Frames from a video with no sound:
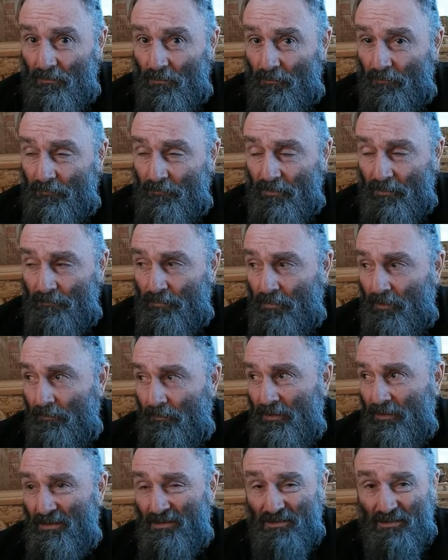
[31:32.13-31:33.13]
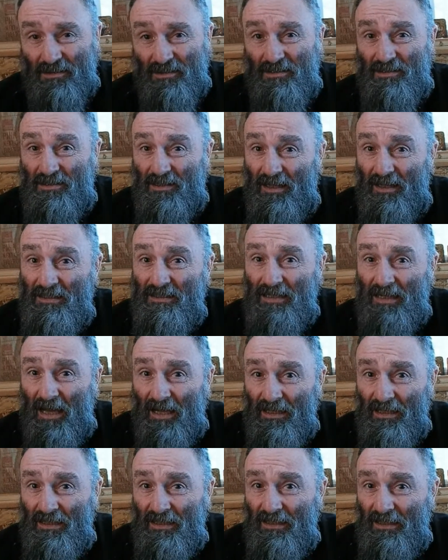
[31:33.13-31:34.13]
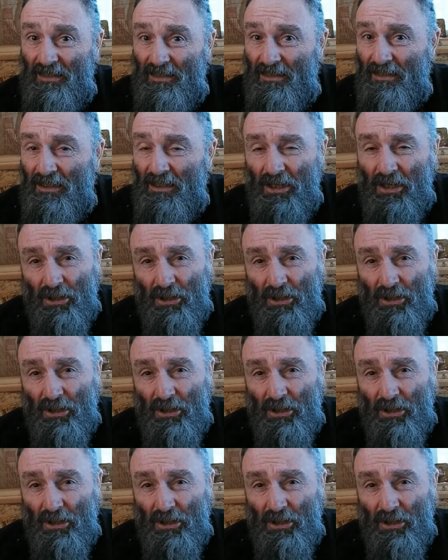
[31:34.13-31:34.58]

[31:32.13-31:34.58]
off-grid properties. It's kind of key.